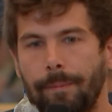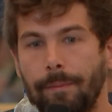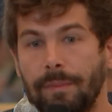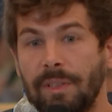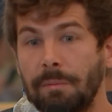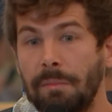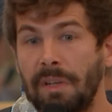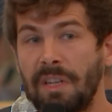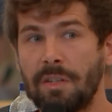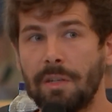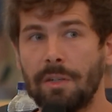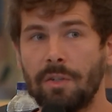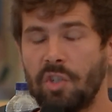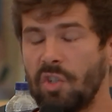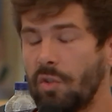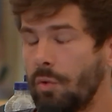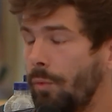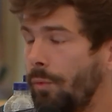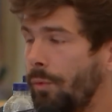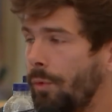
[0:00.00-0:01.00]
It may change
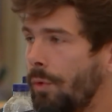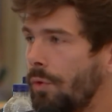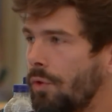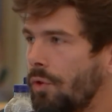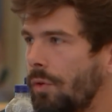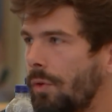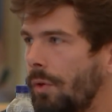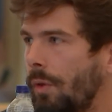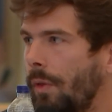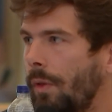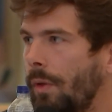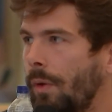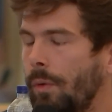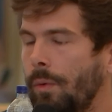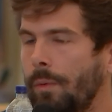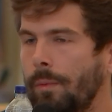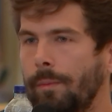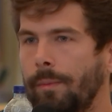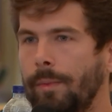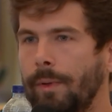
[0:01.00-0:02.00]
in the future
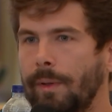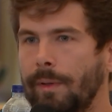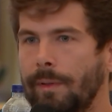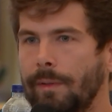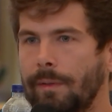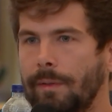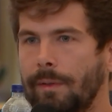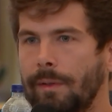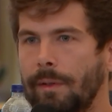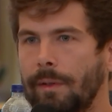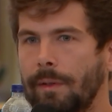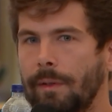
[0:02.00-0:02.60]
though, but